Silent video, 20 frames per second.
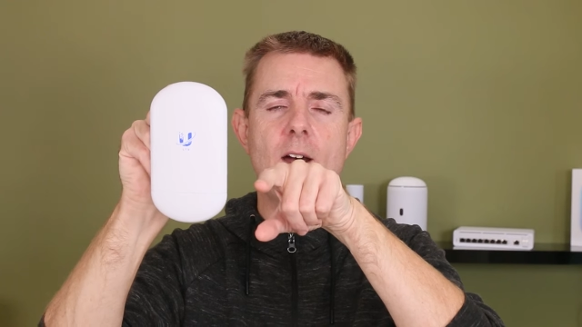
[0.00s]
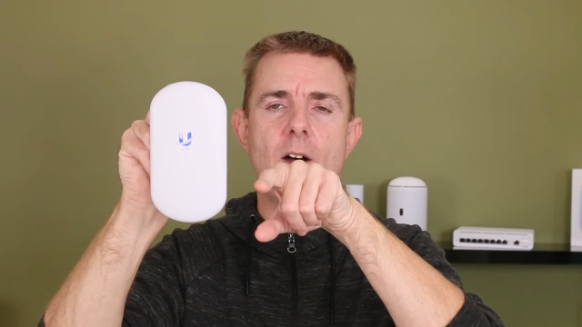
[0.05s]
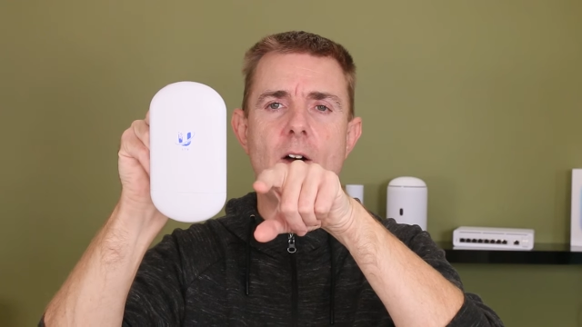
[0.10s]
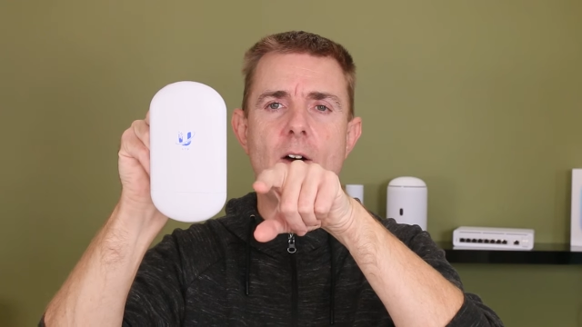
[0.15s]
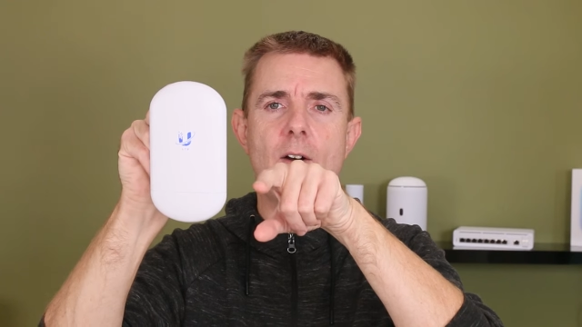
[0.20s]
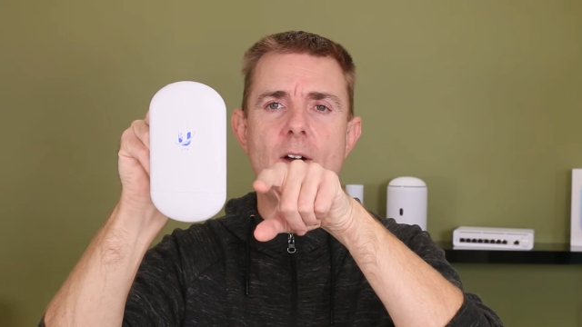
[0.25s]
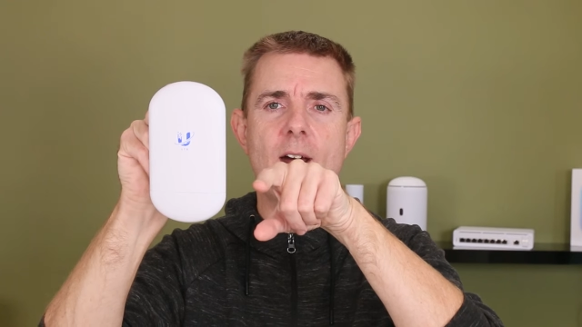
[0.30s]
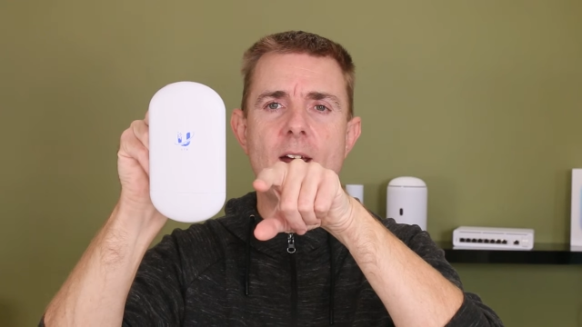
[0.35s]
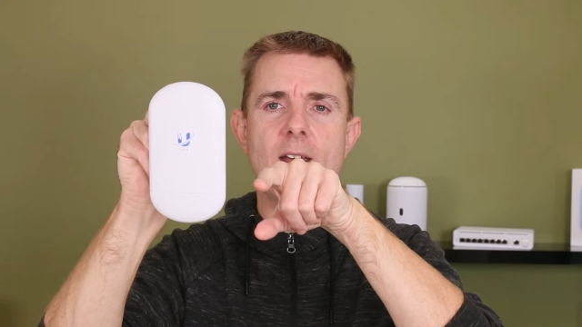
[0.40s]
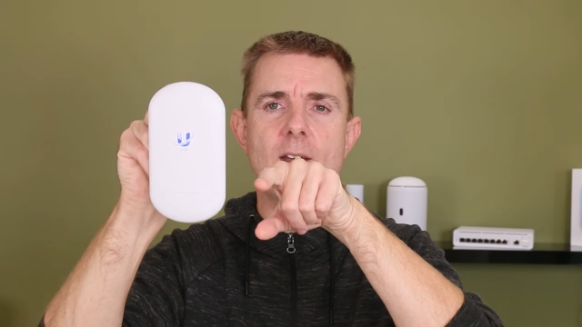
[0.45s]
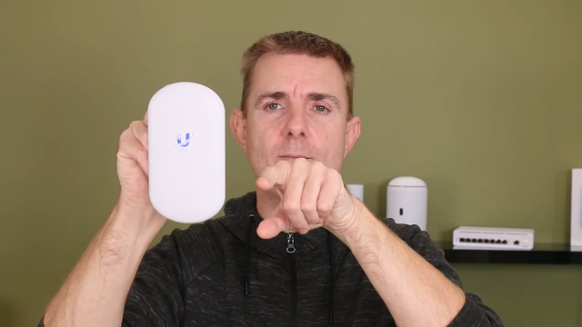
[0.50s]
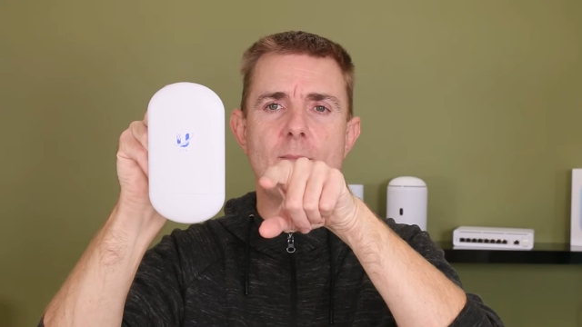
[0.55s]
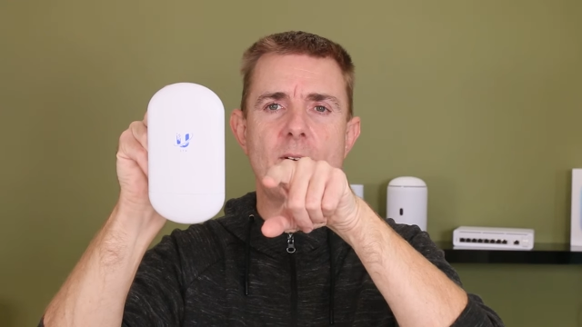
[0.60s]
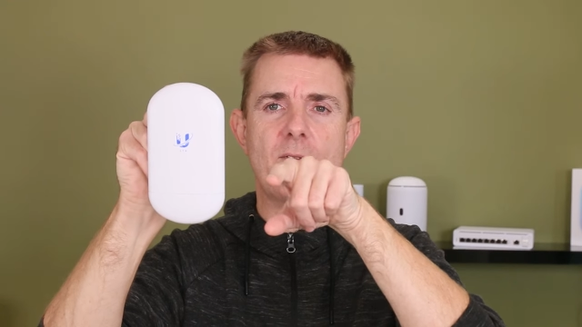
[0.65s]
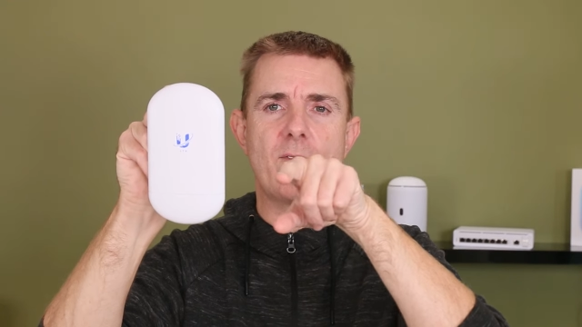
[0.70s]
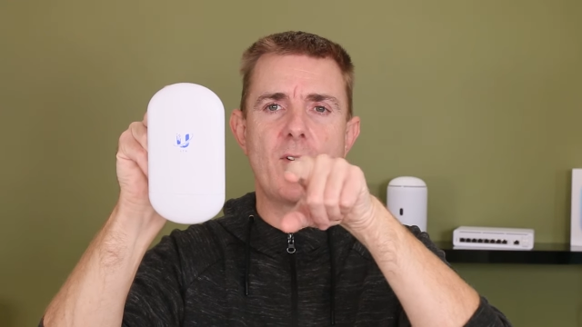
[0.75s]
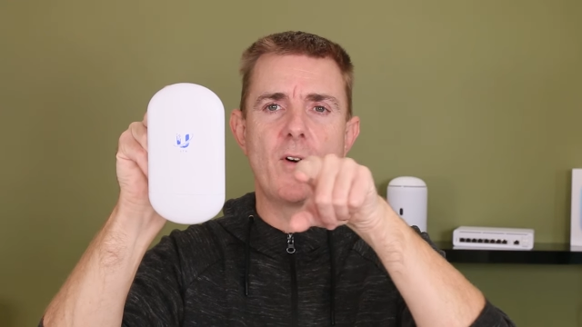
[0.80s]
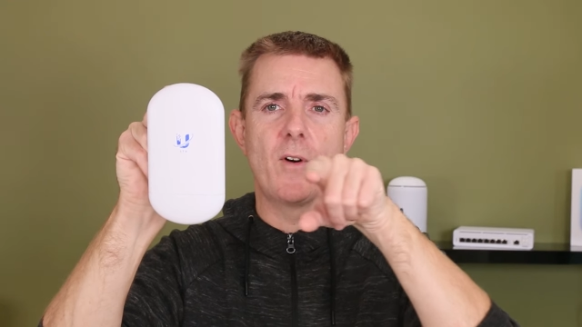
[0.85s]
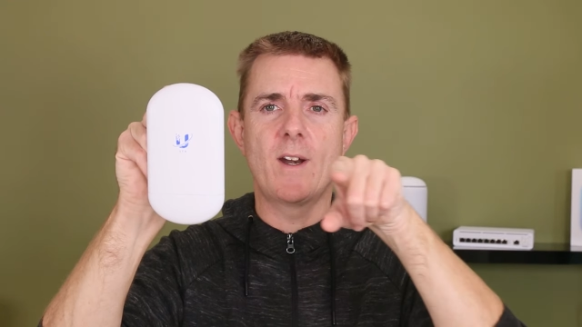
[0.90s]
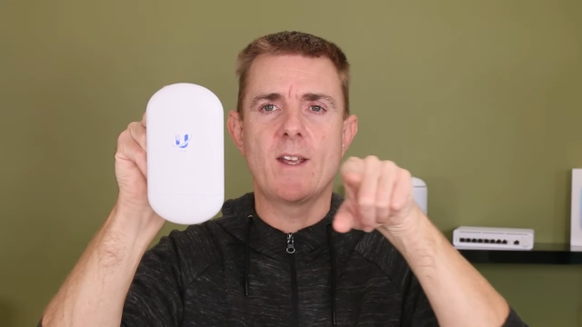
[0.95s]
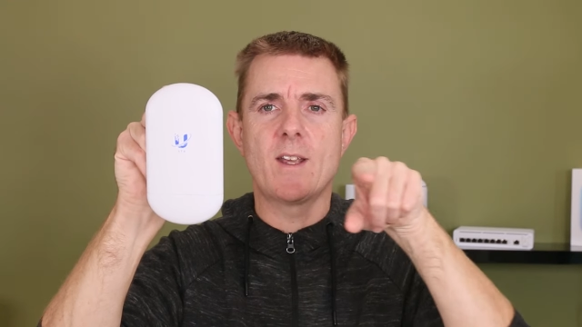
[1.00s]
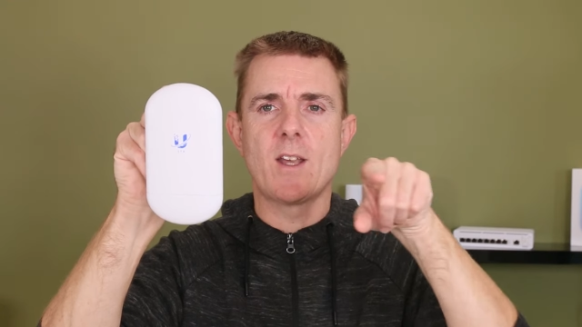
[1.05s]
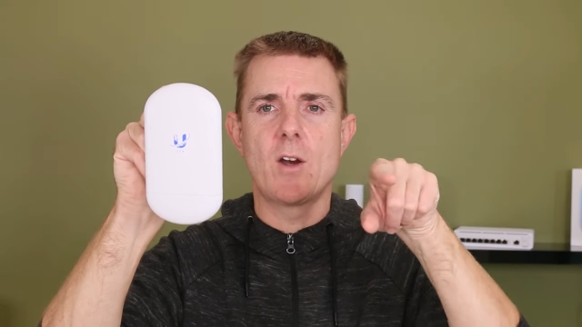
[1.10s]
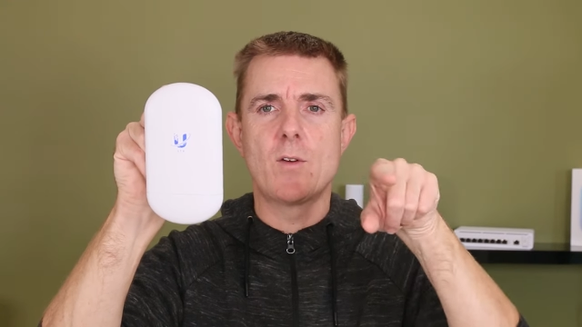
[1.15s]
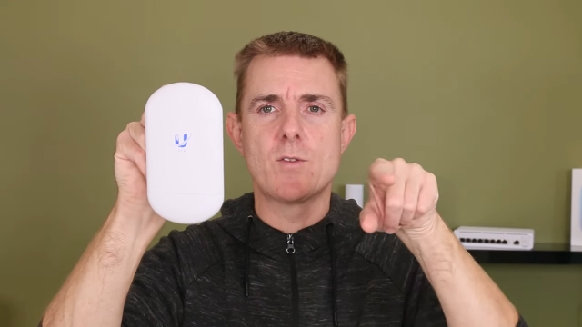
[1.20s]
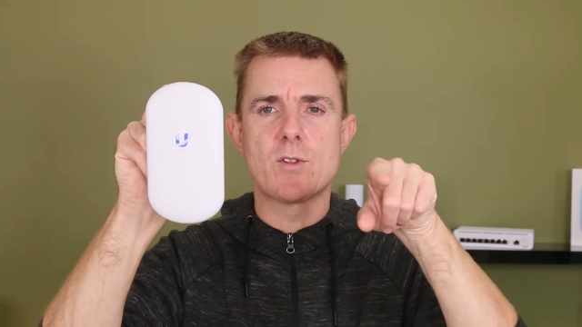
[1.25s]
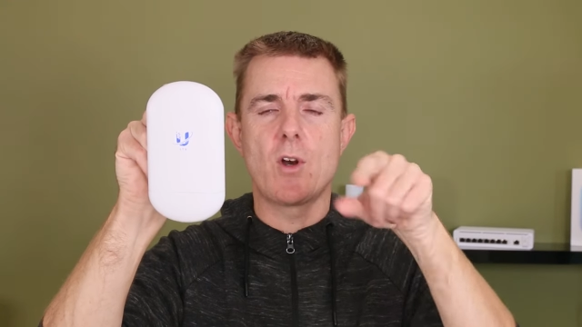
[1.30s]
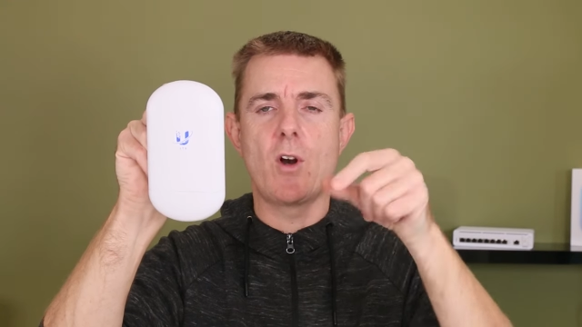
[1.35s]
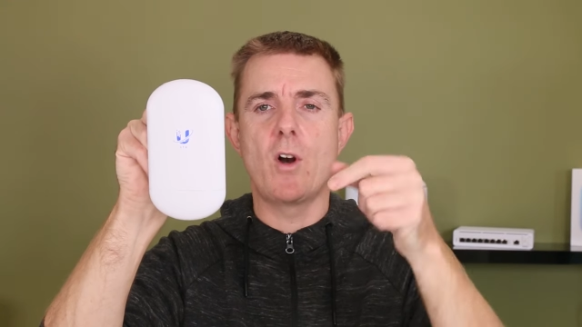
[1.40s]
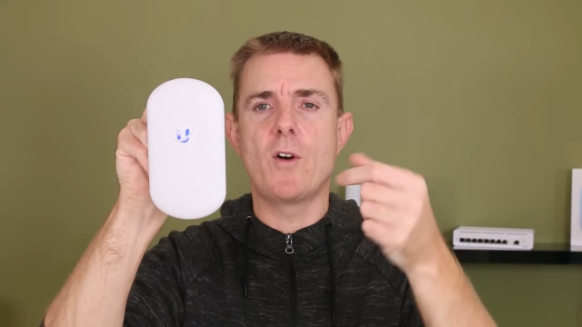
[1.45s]
all right, before it
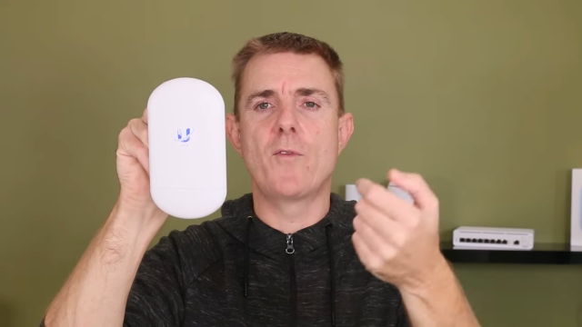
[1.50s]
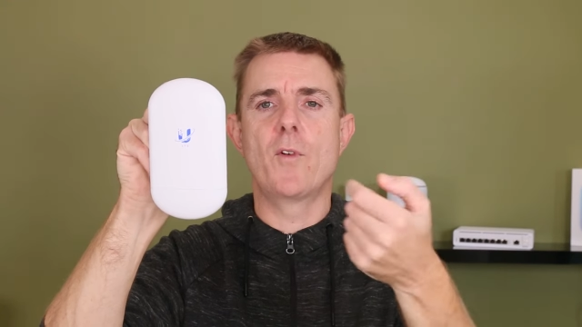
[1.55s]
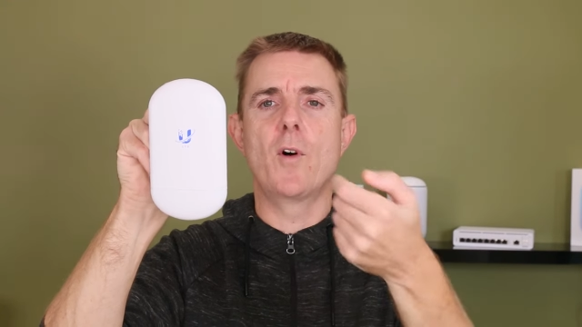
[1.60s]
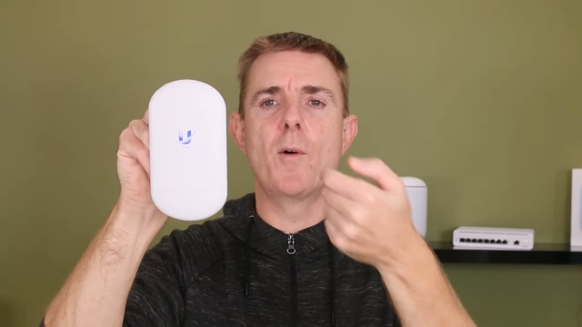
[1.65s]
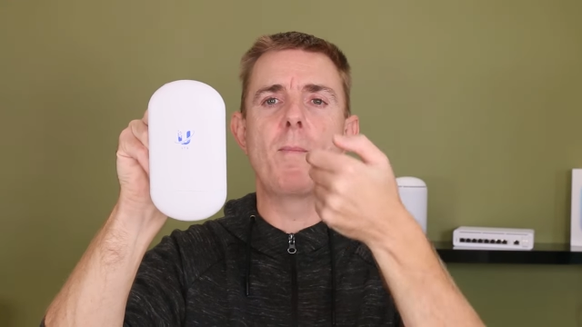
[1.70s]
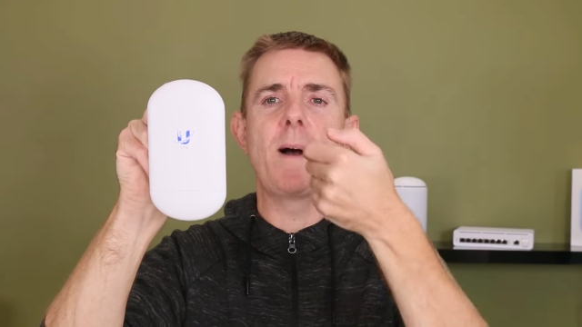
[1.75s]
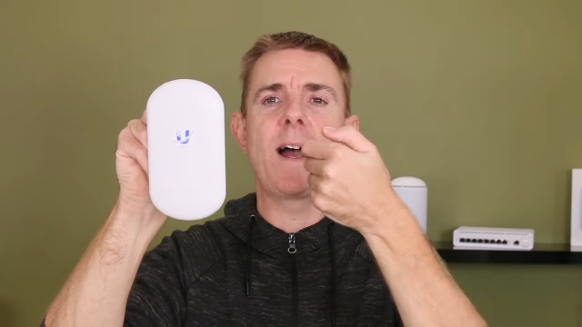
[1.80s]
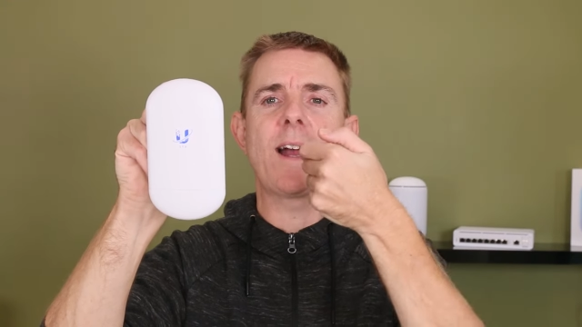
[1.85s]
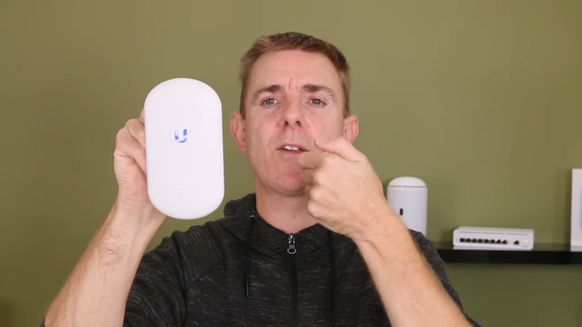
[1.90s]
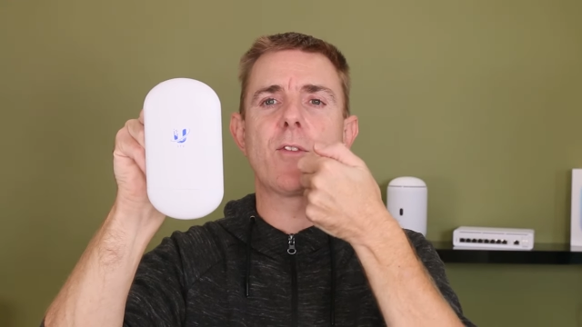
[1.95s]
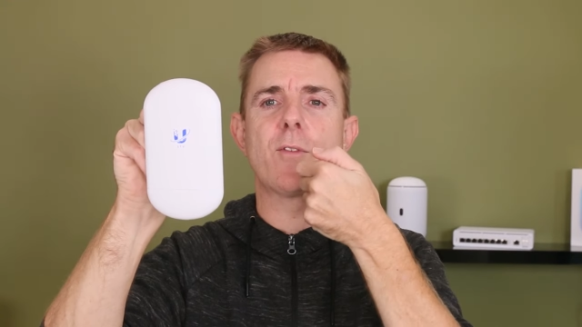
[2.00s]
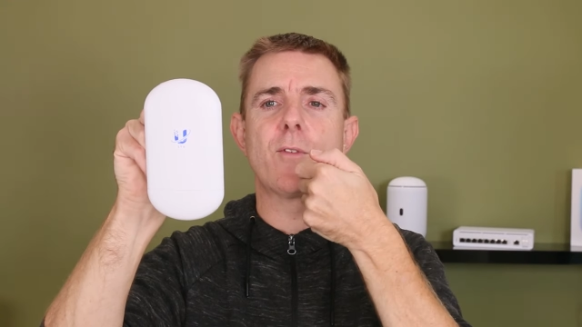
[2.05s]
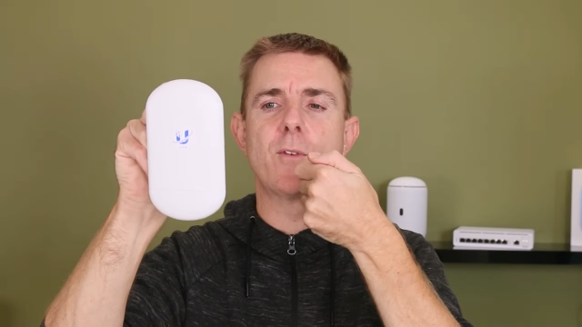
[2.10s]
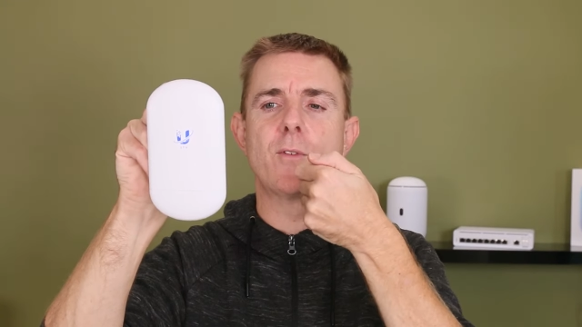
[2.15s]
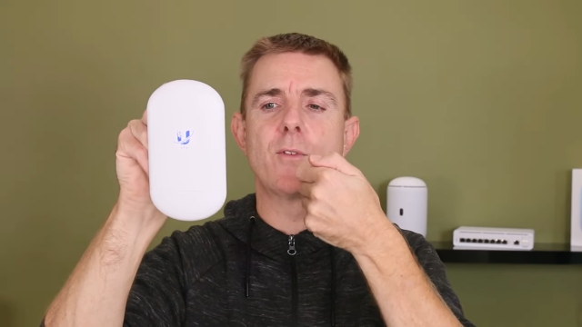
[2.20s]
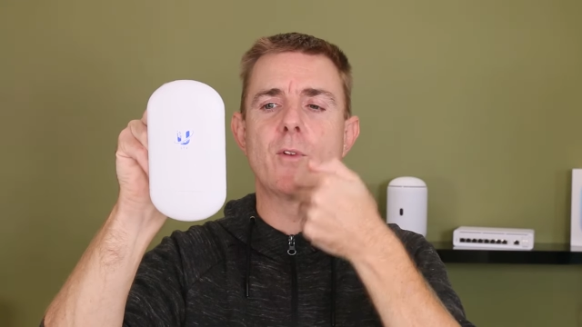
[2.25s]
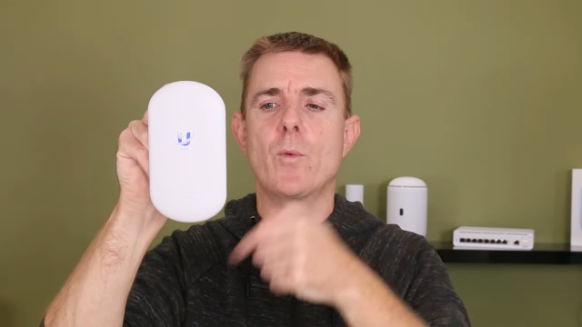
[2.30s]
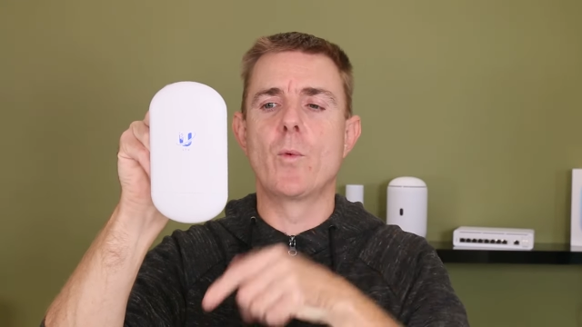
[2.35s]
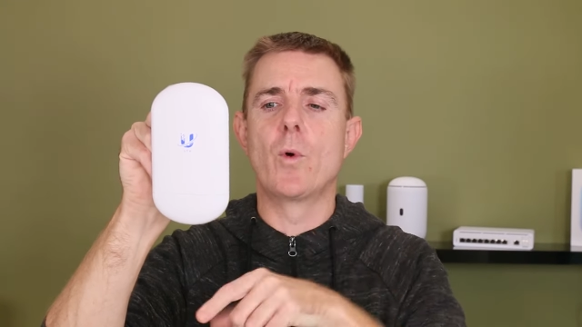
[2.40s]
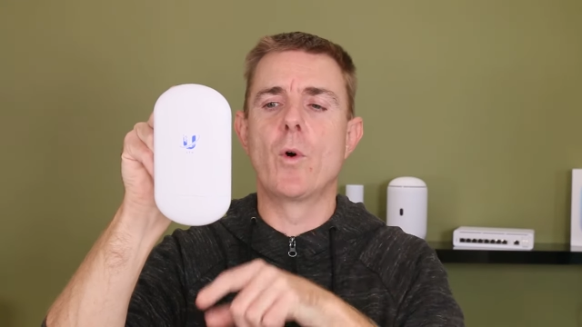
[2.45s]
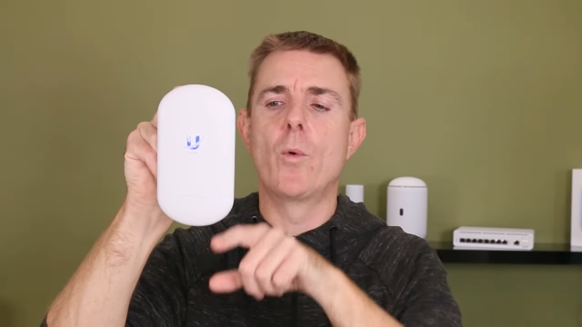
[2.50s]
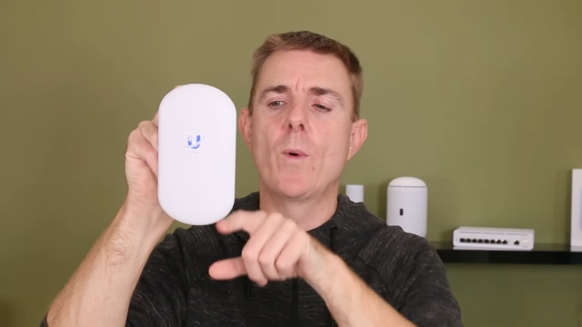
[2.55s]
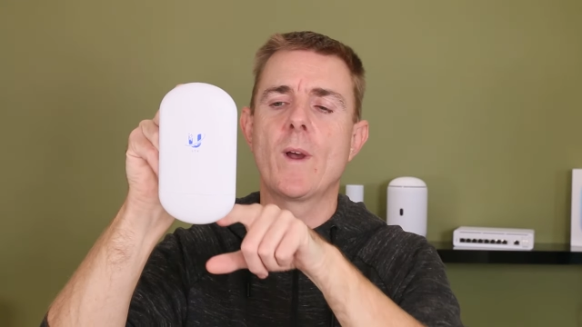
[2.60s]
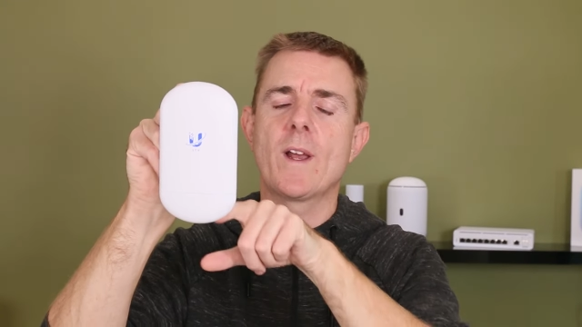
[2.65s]
goes off or back through the wall.